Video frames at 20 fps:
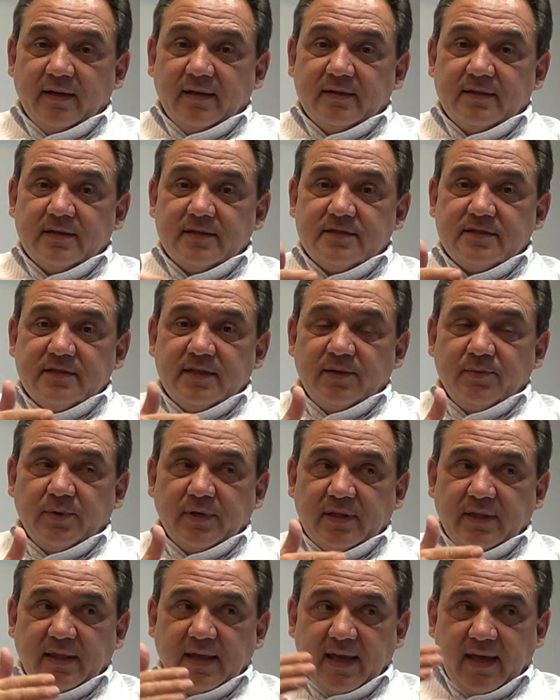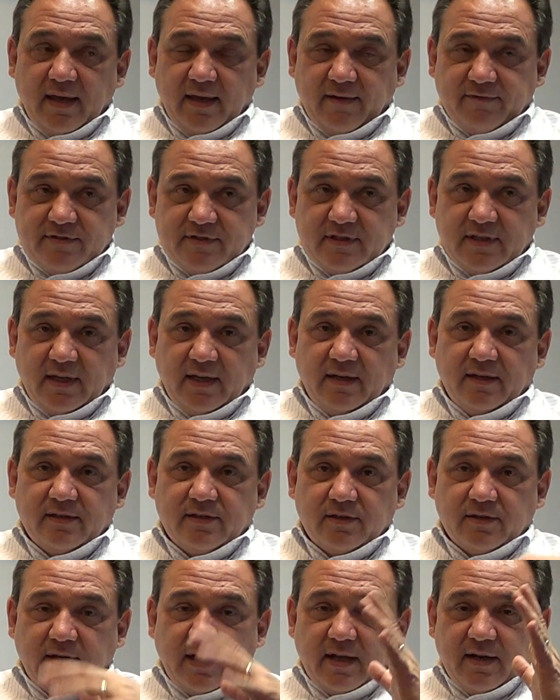to see what they have seen,
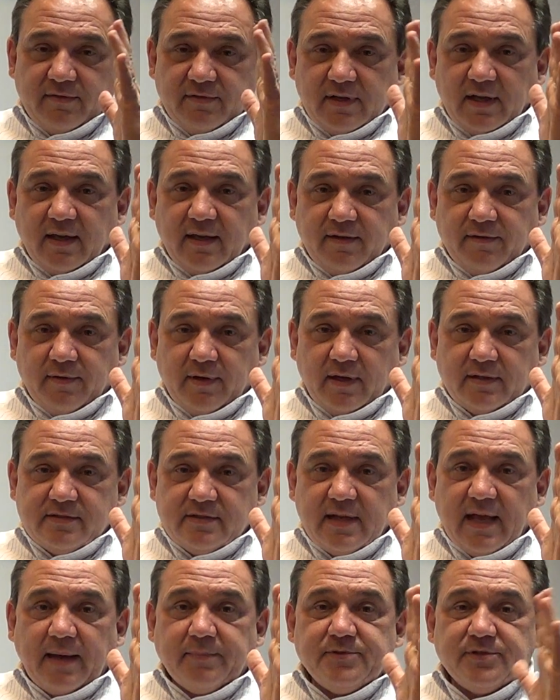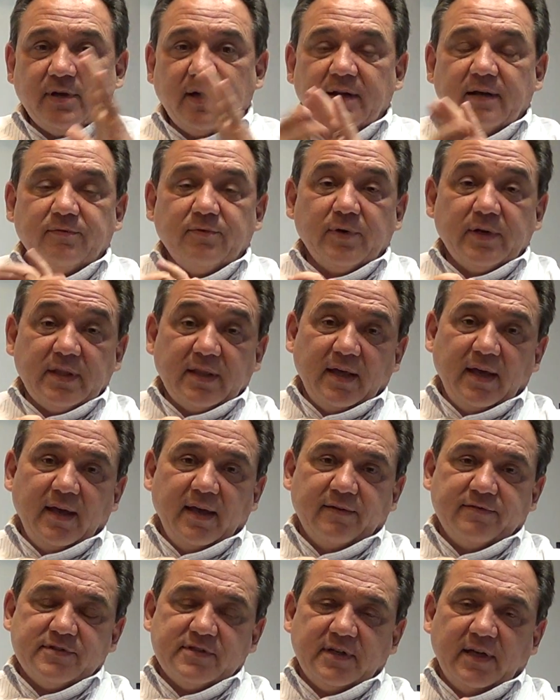to kind of take a snapshot of what they
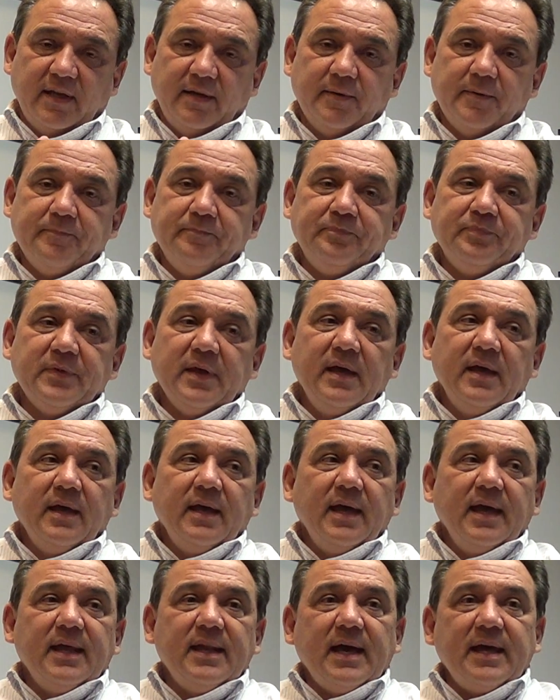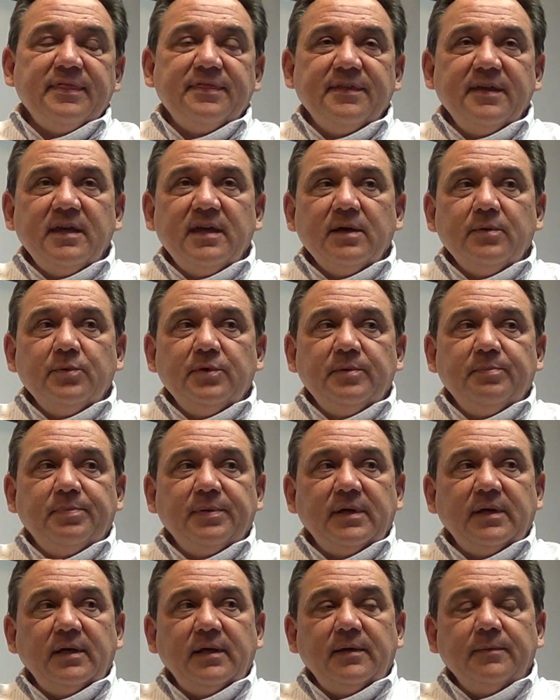have seen. And I think it would
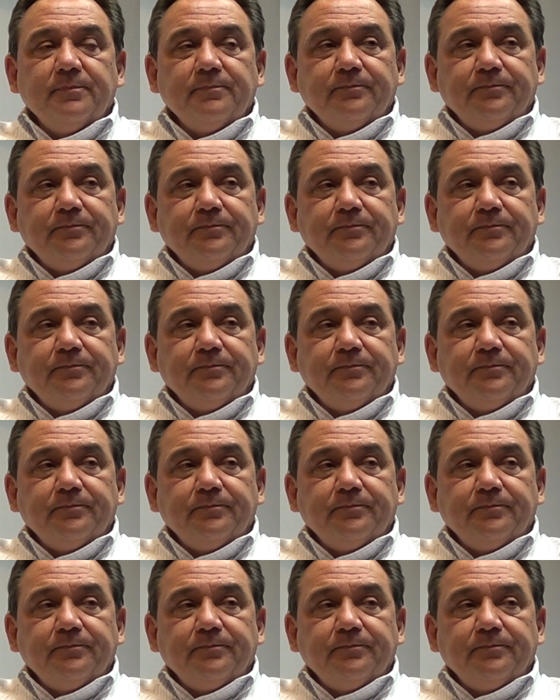be